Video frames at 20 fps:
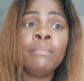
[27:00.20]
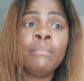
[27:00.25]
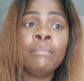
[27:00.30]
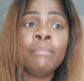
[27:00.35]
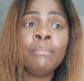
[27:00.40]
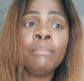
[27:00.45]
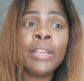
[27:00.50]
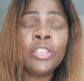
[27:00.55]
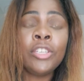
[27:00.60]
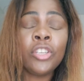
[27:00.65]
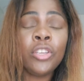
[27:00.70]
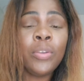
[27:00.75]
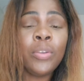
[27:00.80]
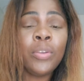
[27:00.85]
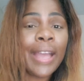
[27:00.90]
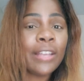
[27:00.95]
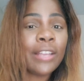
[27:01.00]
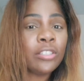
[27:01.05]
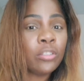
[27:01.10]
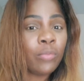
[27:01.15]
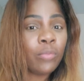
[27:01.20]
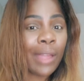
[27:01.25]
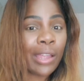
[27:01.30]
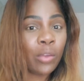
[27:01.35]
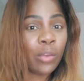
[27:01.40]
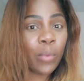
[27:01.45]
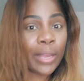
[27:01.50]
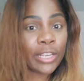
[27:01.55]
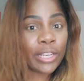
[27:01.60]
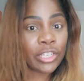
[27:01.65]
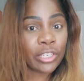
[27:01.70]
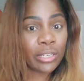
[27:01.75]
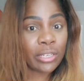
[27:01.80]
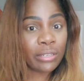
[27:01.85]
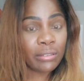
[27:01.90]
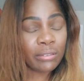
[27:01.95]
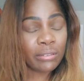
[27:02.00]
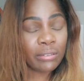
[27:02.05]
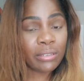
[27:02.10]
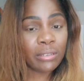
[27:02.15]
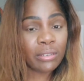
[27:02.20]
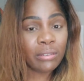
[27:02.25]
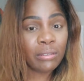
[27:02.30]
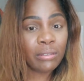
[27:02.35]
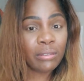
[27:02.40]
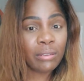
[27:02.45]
make sure you ask the right questions.